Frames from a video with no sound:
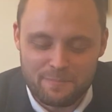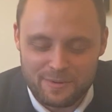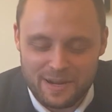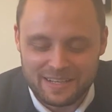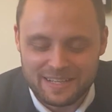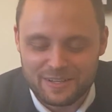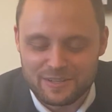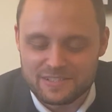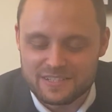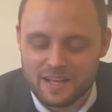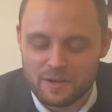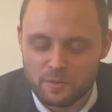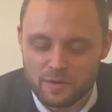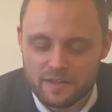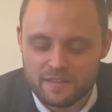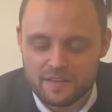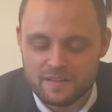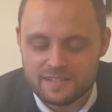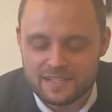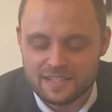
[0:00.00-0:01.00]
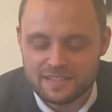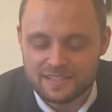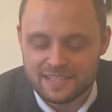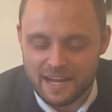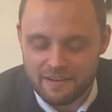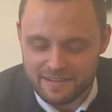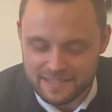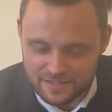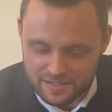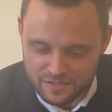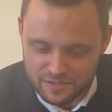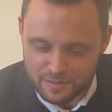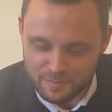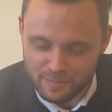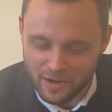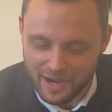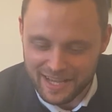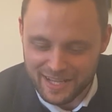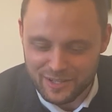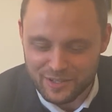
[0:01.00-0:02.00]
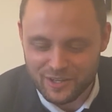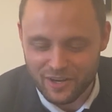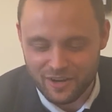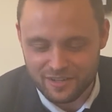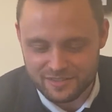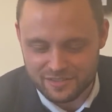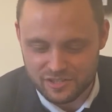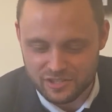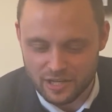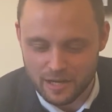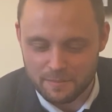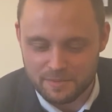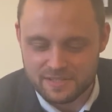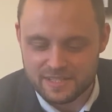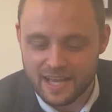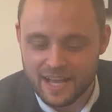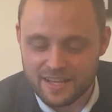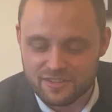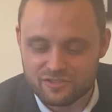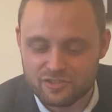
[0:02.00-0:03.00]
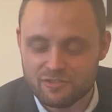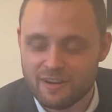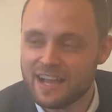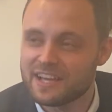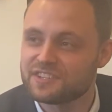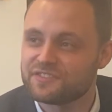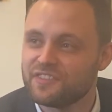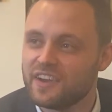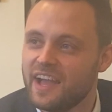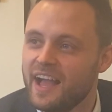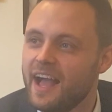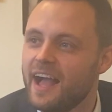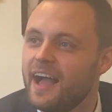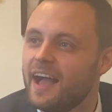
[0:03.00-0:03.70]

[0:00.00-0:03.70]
Bradley looks like one of those little characters you buy in garden shops that has grass for hair.